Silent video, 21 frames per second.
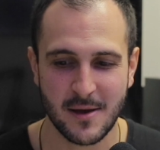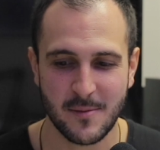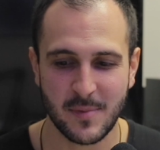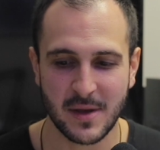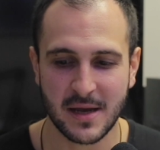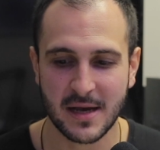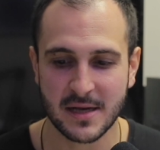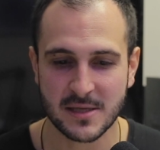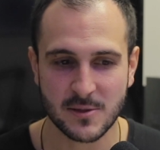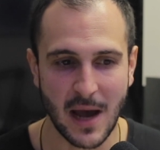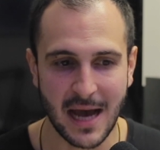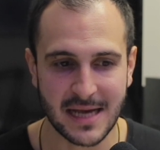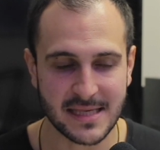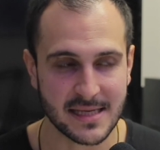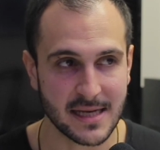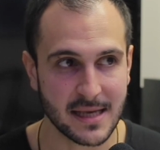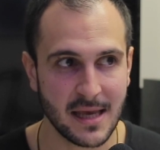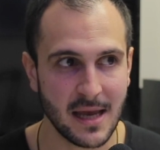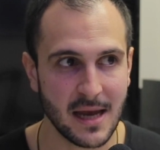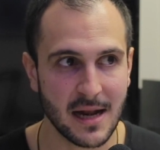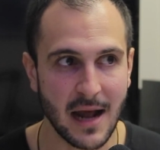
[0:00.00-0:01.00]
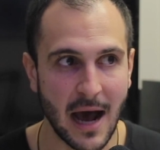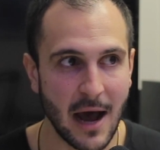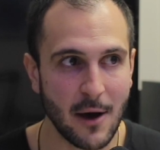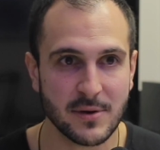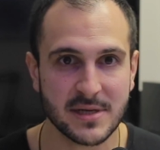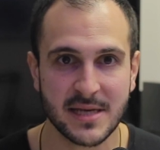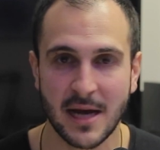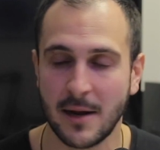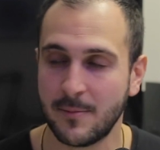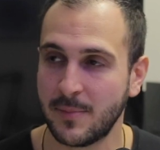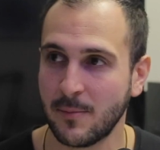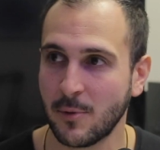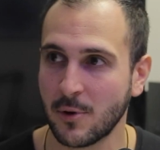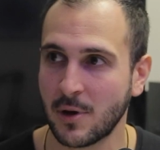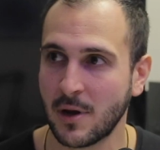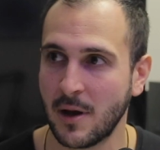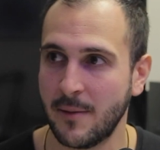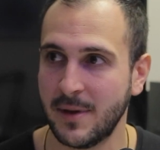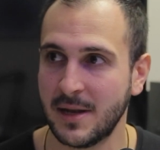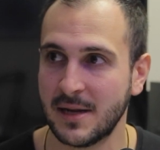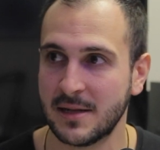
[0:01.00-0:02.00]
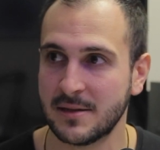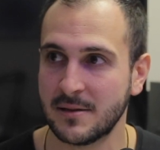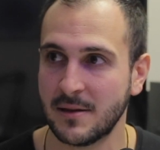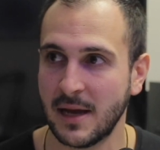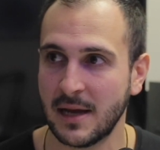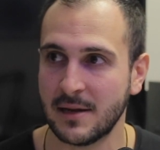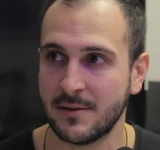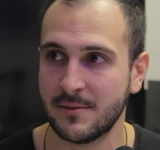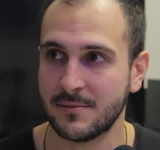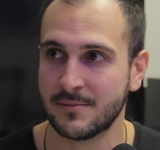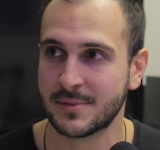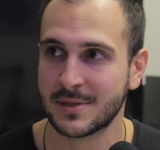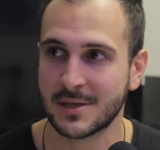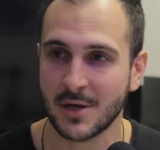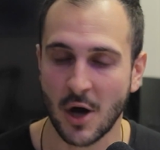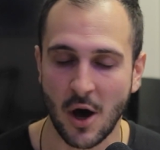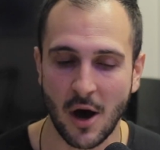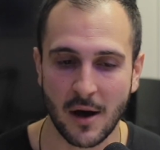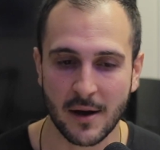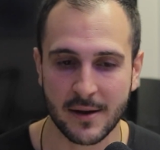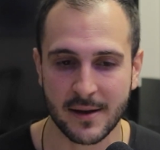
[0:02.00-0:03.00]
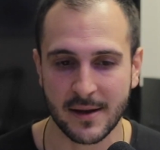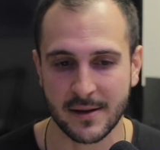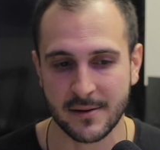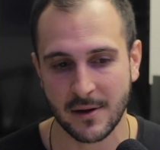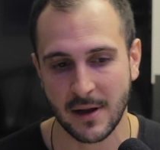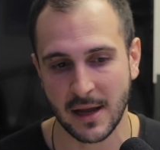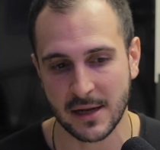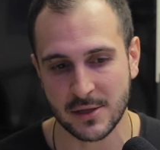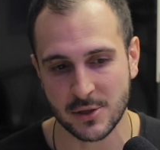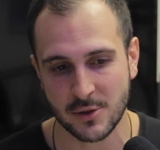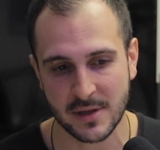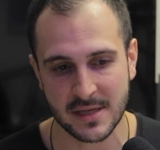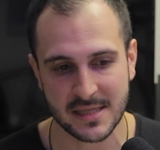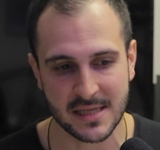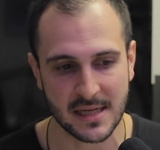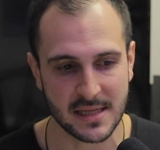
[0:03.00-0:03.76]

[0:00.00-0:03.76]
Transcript: because as a kid, I always had people come in and talk and do this.